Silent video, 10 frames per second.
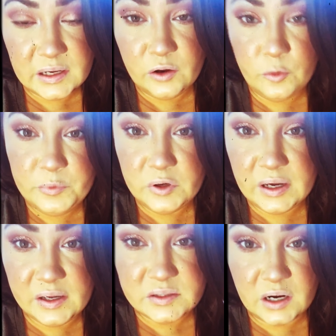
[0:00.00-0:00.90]
I hope you
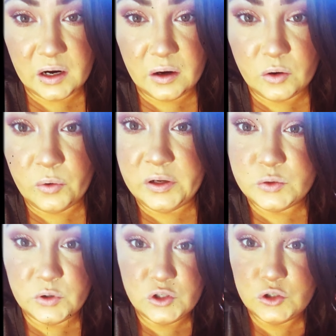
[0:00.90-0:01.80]
guys are going
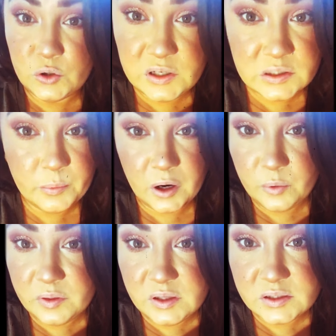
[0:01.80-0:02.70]
to enjoy tomorrow
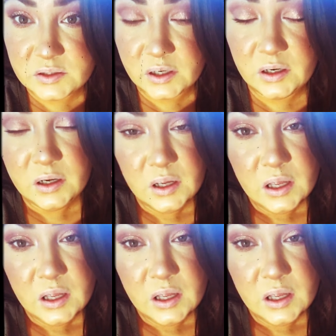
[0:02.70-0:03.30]
with Easter.